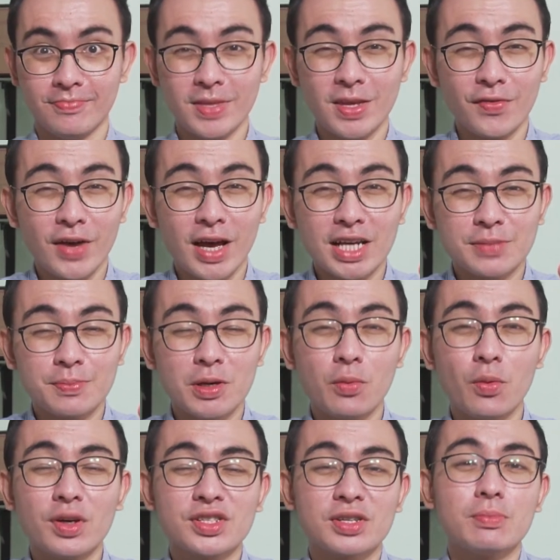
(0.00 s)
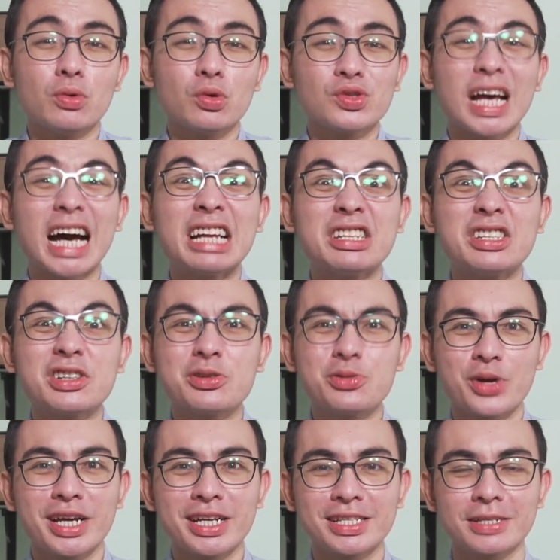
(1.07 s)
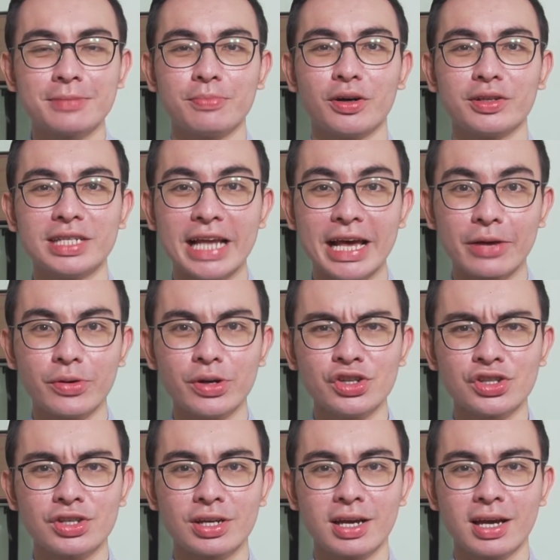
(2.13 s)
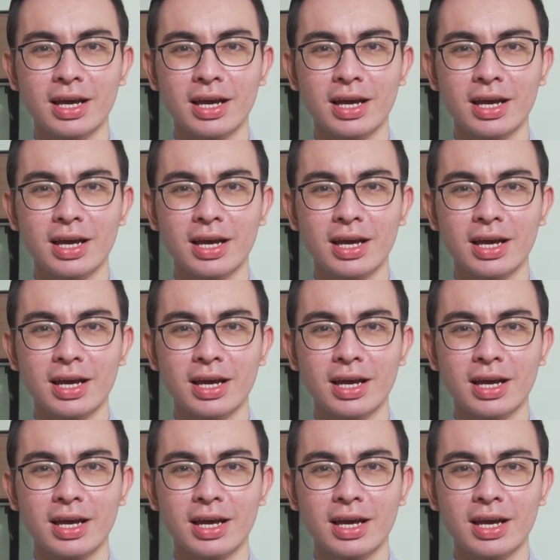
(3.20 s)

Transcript: If you ask me what's the most underrated body language,